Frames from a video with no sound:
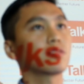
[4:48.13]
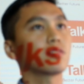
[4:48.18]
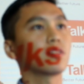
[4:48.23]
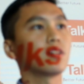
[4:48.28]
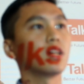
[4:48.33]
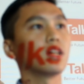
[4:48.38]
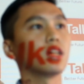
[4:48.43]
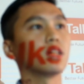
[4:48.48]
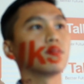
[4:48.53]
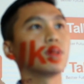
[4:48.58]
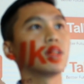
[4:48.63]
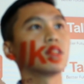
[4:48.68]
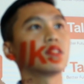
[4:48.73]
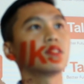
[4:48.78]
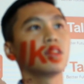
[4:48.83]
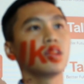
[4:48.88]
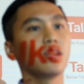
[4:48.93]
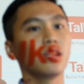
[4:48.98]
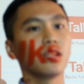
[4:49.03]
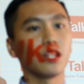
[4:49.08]
But
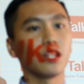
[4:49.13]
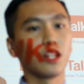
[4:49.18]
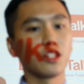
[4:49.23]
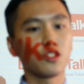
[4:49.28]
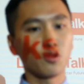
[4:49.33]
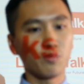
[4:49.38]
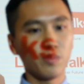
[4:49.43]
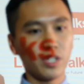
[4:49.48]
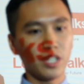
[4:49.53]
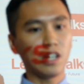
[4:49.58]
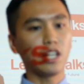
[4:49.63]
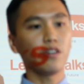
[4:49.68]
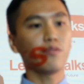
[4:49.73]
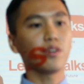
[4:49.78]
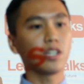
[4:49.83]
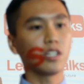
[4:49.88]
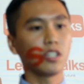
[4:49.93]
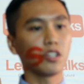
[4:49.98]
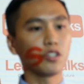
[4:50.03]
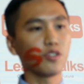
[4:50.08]
to me, living
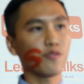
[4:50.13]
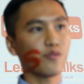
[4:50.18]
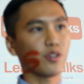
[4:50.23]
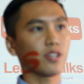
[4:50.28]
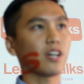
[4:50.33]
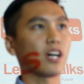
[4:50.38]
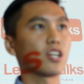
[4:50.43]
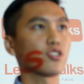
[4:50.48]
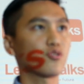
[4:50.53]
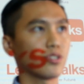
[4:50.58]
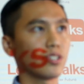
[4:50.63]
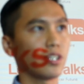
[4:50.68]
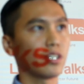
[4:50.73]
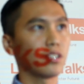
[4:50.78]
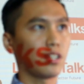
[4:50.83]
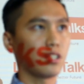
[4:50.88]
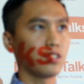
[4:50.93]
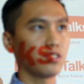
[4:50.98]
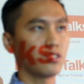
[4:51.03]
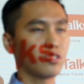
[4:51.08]
in a different country and
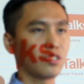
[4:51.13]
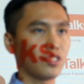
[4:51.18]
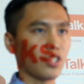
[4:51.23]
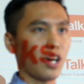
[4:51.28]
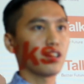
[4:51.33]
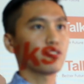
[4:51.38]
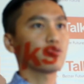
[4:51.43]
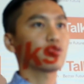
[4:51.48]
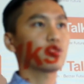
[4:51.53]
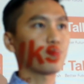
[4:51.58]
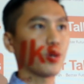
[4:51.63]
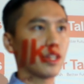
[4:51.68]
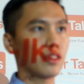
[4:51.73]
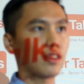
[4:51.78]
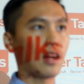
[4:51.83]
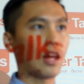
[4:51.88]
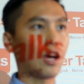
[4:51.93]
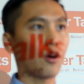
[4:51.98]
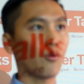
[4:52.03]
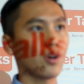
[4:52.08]
then trying to speak the
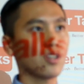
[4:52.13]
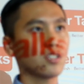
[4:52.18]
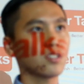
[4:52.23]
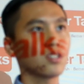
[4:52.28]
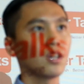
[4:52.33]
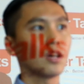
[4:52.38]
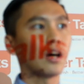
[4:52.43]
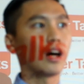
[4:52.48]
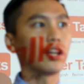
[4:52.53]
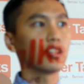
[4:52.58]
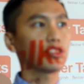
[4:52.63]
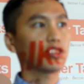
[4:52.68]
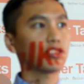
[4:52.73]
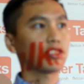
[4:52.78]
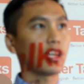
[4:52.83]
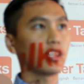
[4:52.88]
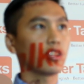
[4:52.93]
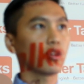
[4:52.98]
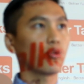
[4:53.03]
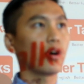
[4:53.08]
language,
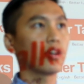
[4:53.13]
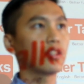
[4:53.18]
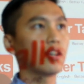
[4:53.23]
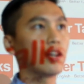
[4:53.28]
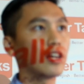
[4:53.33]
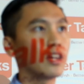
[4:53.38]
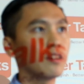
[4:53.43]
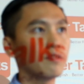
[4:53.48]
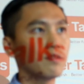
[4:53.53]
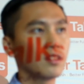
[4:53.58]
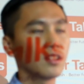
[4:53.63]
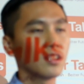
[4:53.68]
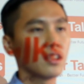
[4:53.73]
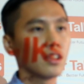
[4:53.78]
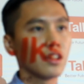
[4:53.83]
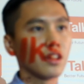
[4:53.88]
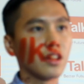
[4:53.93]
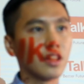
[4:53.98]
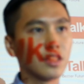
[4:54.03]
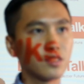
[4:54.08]
understand the way they live,
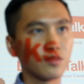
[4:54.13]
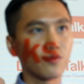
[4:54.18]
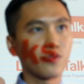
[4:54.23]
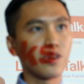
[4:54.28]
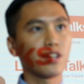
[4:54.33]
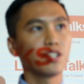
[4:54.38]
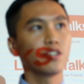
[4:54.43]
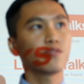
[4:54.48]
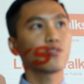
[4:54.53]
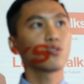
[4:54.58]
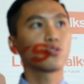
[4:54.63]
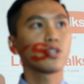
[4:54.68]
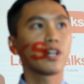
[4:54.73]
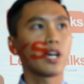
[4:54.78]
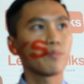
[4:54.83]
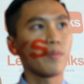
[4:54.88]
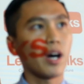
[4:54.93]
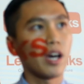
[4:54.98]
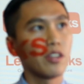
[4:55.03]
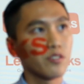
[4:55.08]
it's very difficult to
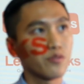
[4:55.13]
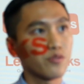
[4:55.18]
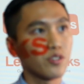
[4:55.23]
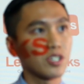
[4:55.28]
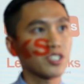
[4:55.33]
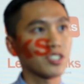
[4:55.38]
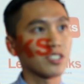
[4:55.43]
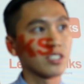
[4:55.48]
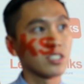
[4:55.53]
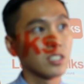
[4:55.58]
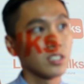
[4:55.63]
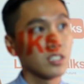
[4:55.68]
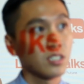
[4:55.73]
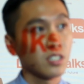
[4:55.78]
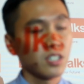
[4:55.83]
get by in the first year.